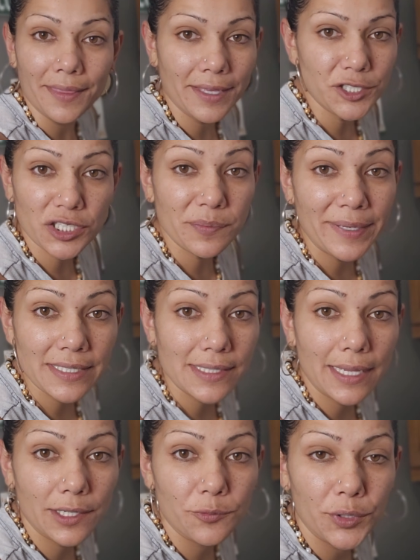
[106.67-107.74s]
And then just mix
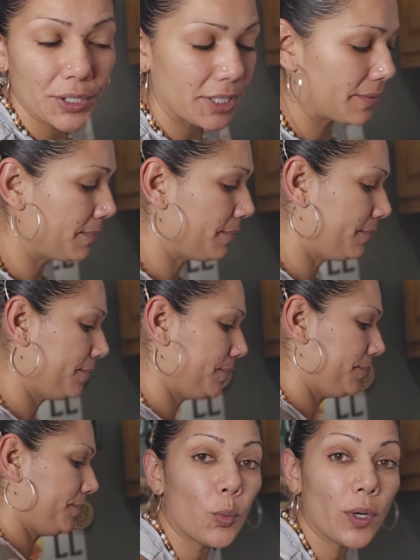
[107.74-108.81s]
that in real good.
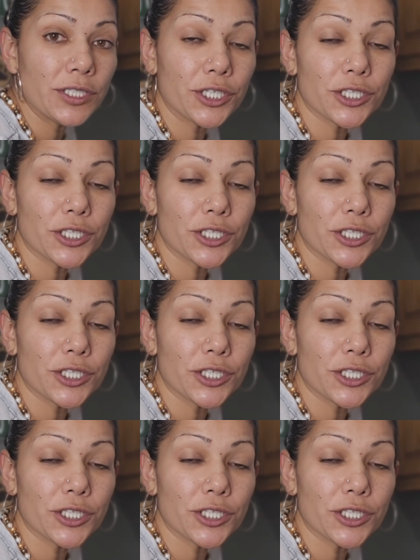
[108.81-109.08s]
Once